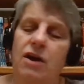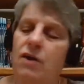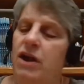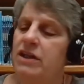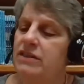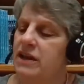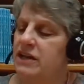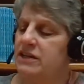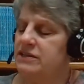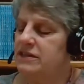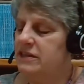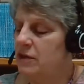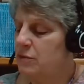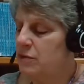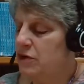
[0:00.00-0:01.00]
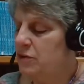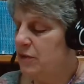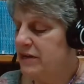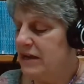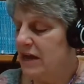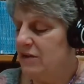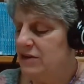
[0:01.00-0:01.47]
All right, the next thing that we're going to
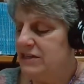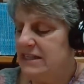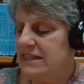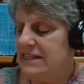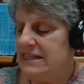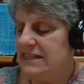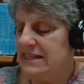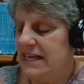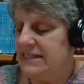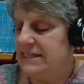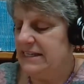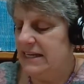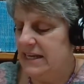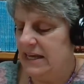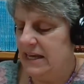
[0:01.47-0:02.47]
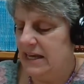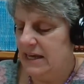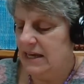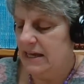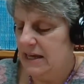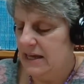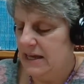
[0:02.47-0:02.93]
write down is the setting.